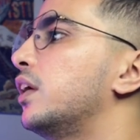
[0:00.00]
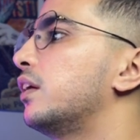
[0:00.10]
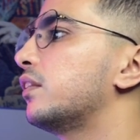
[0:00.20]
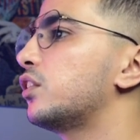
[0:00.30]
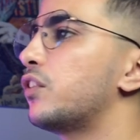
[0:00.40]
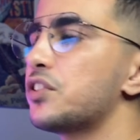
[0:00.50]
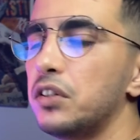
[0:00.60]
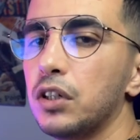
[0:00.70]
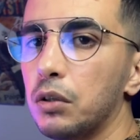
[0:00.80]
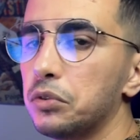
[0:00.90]
Then the first thing
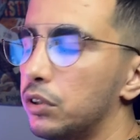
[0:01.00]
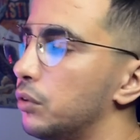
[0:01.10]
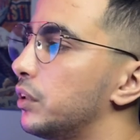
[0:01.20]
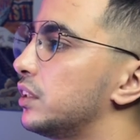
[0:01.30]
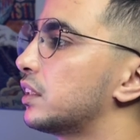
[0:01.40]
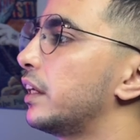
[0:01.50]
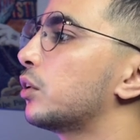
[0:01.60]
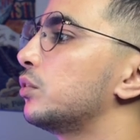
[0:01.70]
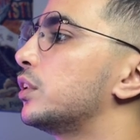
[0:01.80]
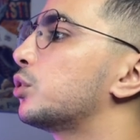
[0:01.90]
you're going to do is click
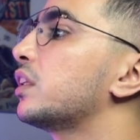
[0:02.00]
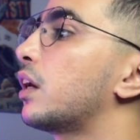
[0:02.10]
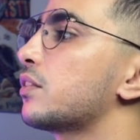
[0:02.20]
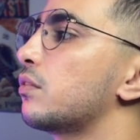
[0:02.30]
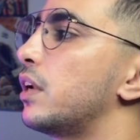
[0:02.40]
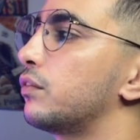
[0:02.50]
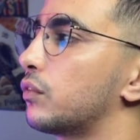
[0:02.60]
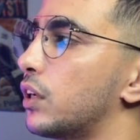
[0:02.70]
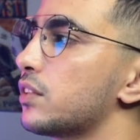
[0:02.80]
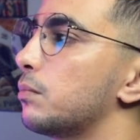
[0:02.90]
on the 3 dots on left of
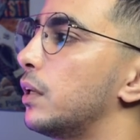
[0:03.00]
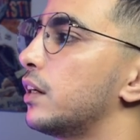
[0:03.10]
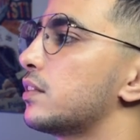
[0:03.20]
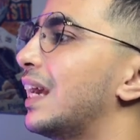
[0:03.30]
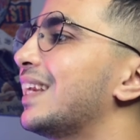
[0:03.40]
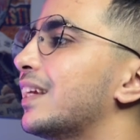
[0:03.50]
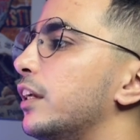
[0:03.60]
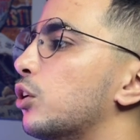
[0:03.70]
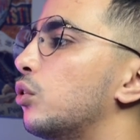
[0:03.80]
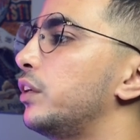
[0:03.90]
customize and
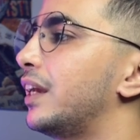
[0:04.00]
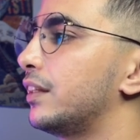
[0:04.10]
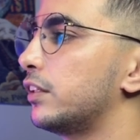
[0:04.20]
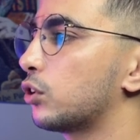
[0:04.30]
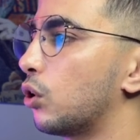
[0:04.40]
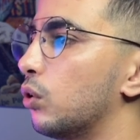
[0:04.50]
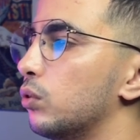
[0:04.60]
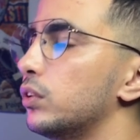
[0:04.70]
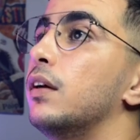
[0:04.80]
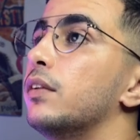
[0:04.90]
click on edit code.
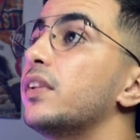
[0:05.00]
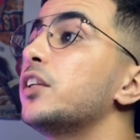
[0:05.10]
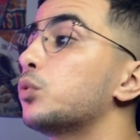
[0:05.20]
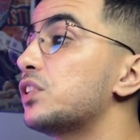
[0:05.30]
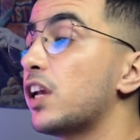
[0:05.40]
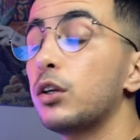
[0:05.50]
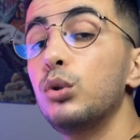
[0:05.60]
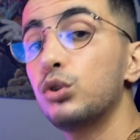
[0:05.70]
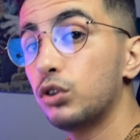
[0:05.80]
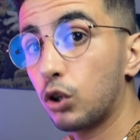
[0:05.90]
Then it will take
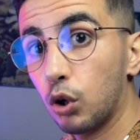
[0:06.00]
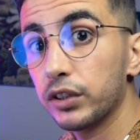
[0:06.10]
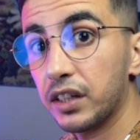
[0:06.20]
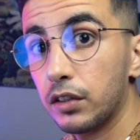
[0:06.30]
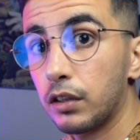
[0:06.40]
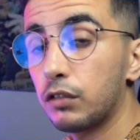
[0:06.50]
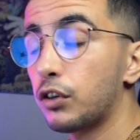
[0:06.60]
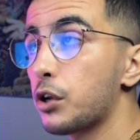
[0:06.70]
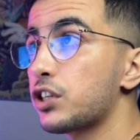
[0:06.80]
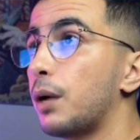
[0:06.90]
you to the code editor for
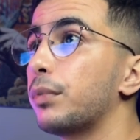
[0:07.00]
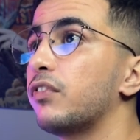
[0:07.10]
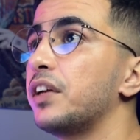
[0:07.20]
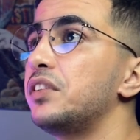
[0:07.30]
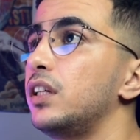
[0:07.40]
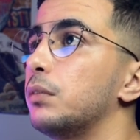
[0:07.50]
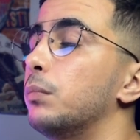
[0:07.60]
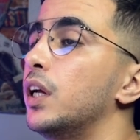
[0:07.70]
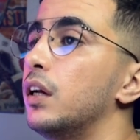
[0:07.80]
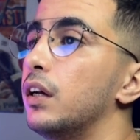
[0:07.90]
your Shopify team.
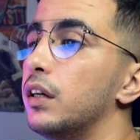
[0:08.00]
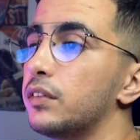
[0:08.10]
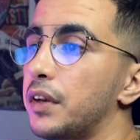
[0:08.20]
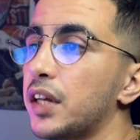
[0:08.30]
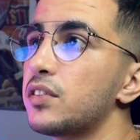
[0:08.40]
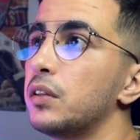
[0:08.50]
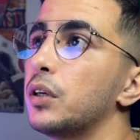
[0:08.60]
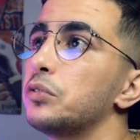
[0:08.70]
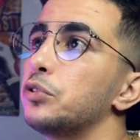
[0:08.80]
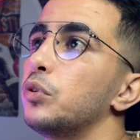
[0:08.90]
And the next thing you're
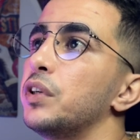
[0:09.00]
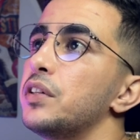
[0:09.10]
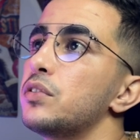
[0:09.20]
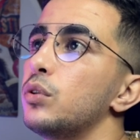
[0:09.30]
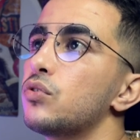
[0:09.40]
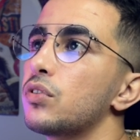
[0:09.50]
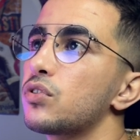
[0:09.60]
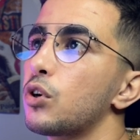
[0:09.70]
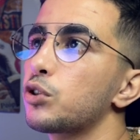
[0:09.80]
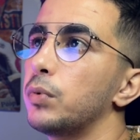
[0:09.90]
going to do is use the
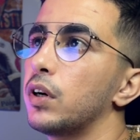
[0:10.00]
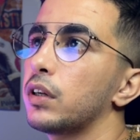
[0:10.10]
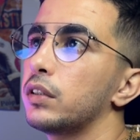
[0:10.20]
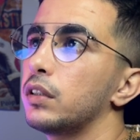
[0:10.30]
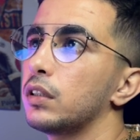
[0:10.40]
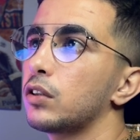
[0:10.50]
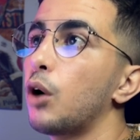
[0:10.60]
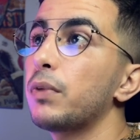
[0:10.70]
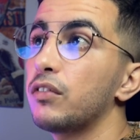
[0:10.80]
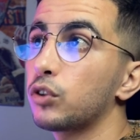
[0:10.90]
search bar at the
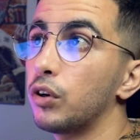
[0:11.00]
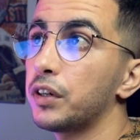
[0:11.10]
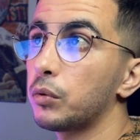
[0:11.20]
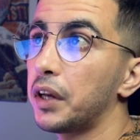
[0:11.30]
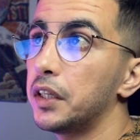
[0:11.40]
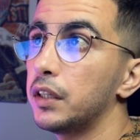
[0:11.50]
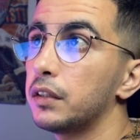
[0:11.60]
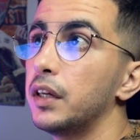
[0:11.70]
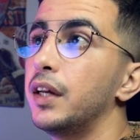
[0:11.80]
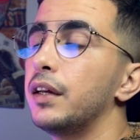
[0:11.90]
top left corner right here
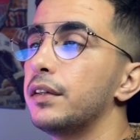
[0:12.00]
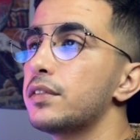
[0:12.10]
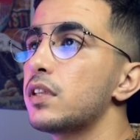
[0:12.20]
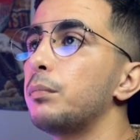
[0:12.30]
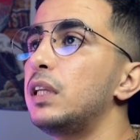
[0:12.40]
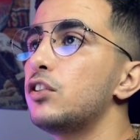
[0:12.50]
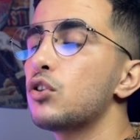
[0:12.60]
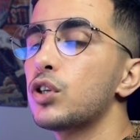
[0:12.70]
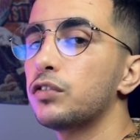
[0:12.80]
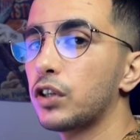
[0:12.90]
and simply
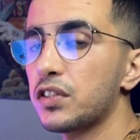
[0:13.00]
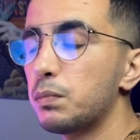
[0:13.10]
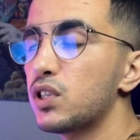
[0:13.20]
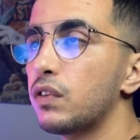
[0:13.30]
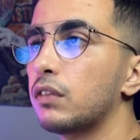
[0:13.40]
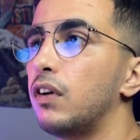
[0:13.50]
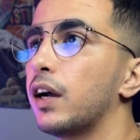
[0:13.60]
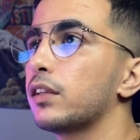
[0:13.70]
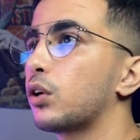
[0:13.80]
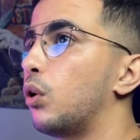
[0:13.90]
search for a specific
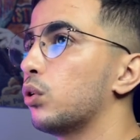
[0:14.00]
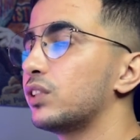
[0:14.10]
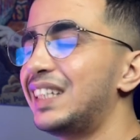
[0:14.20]
file called